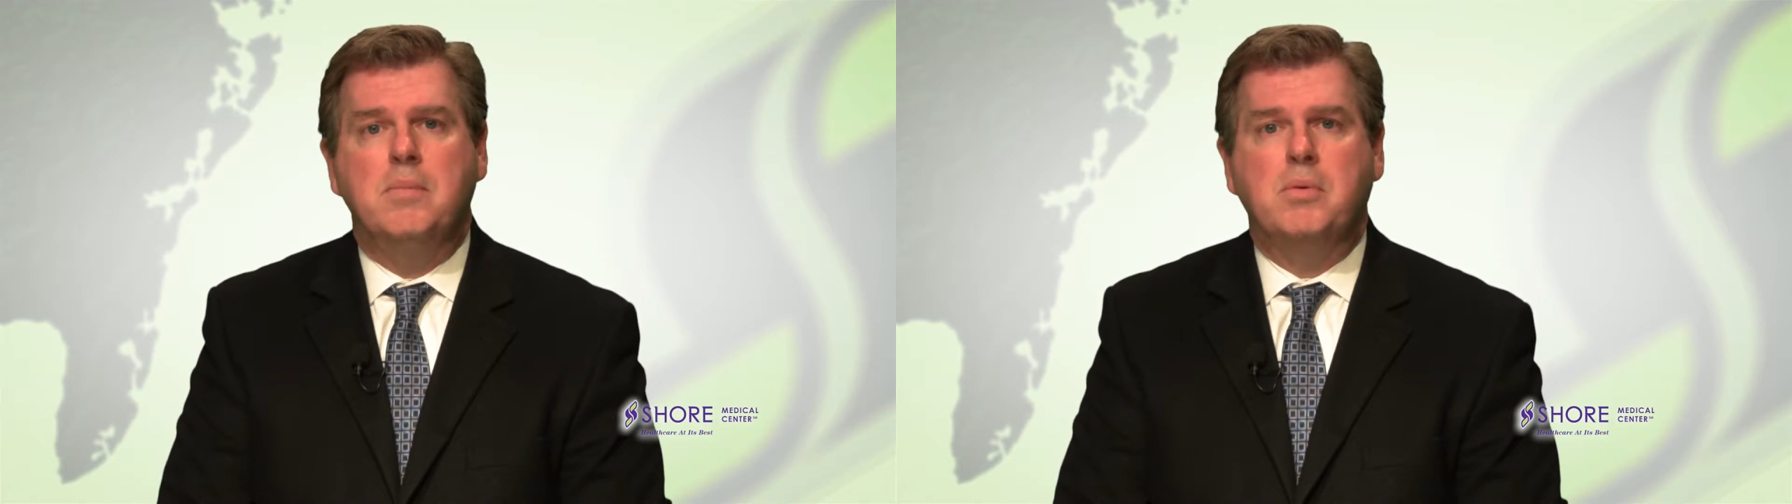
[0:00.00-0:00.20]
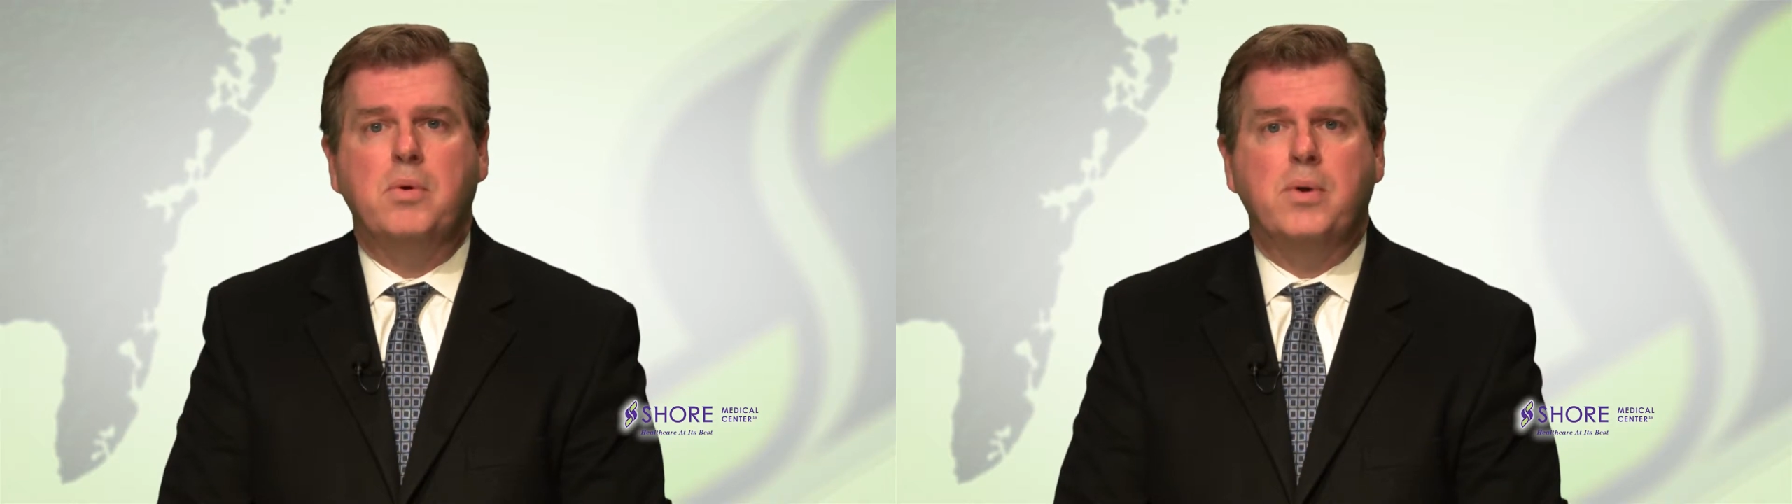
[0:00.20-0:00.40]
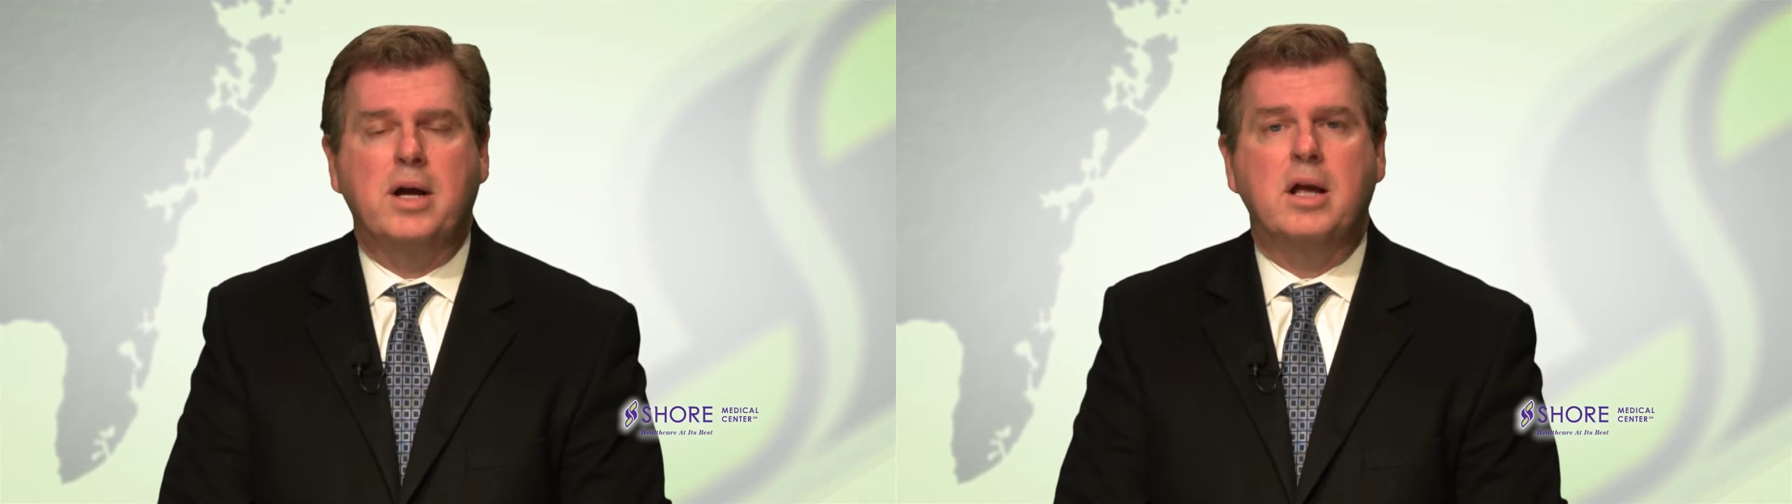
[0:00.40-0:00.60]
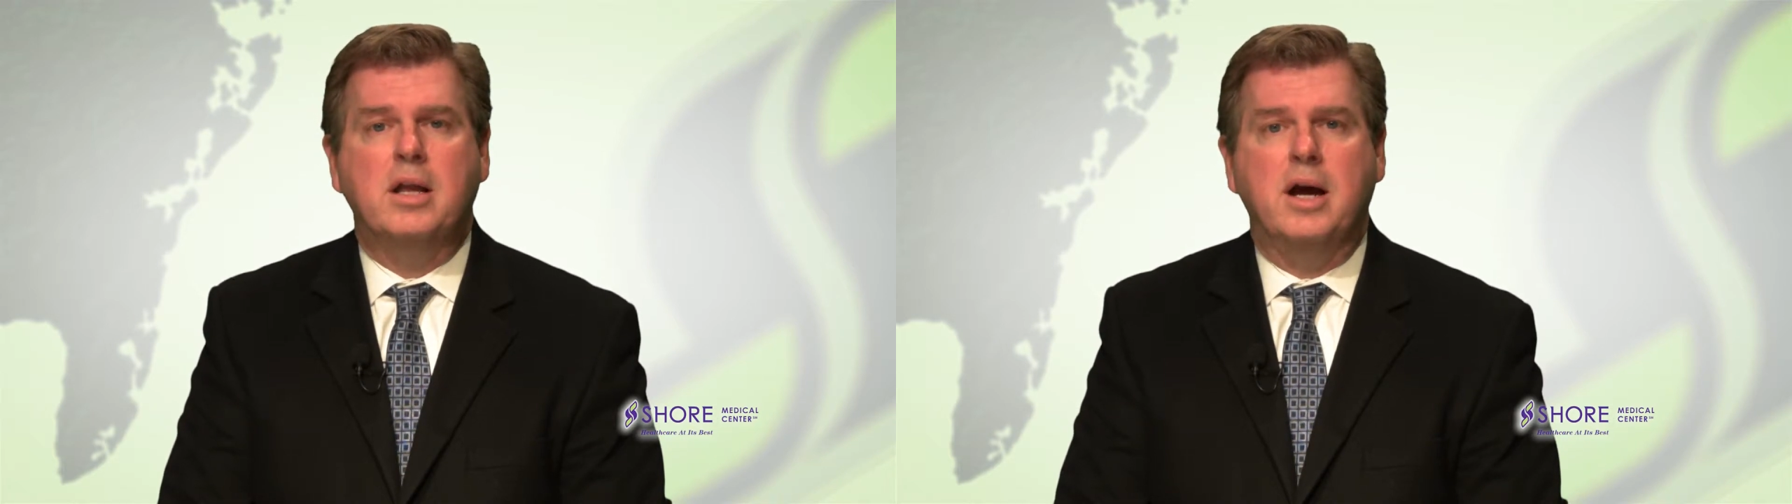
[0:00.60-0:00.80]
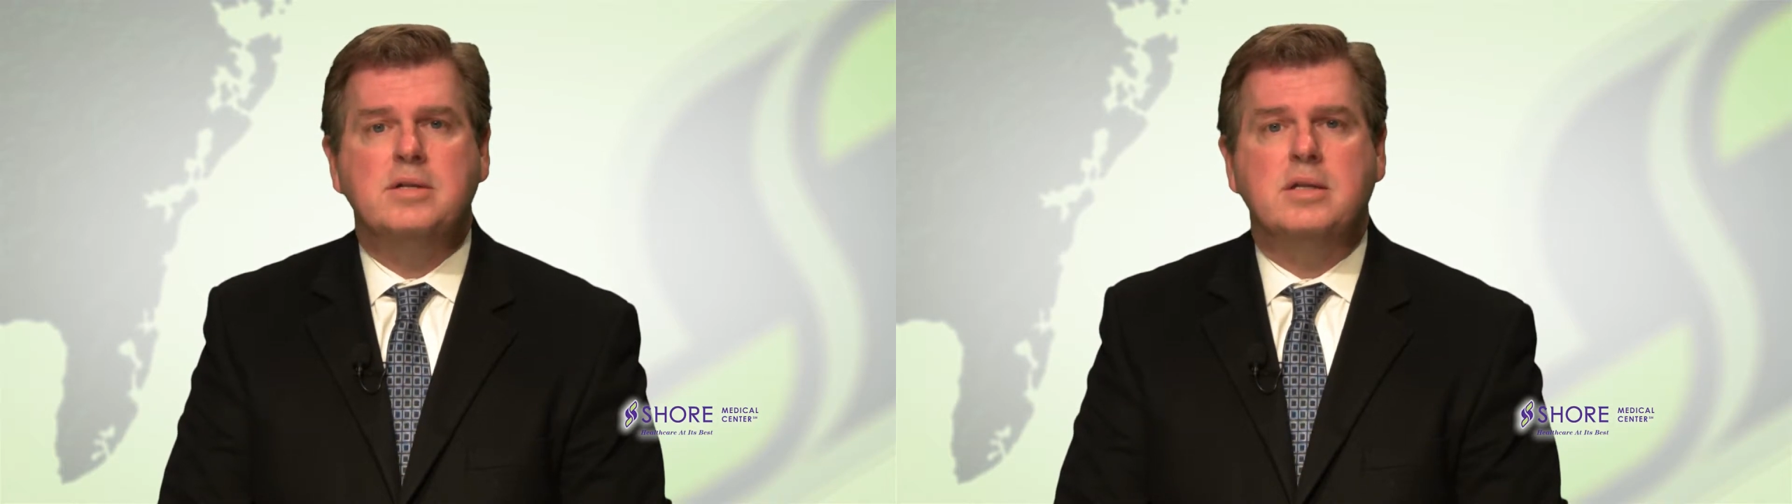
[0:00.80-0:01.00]
but we
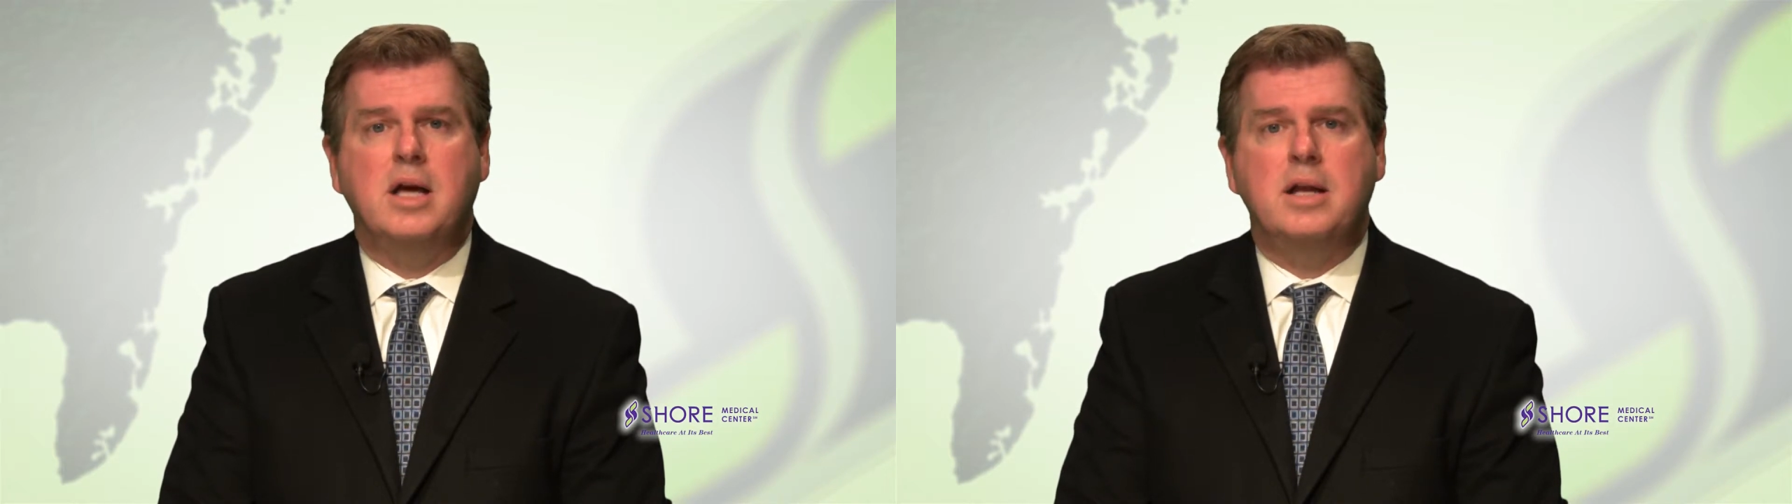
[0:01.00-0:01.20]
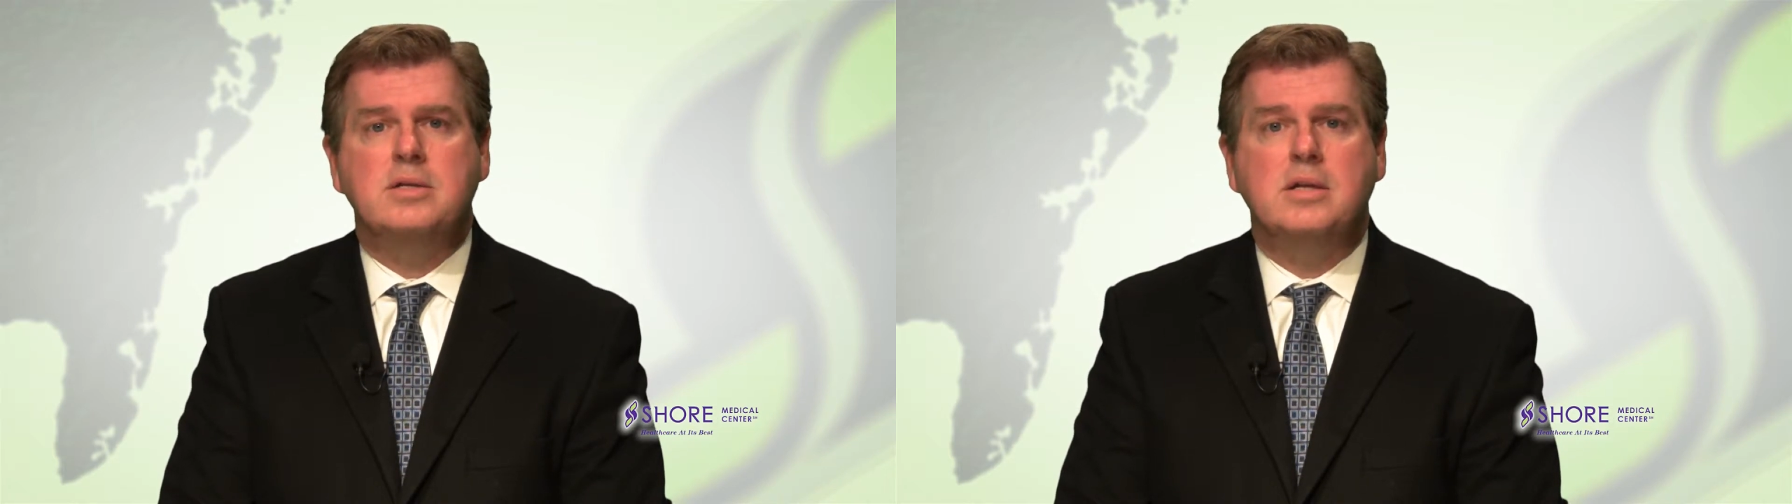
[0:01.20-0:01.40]
recognize that that is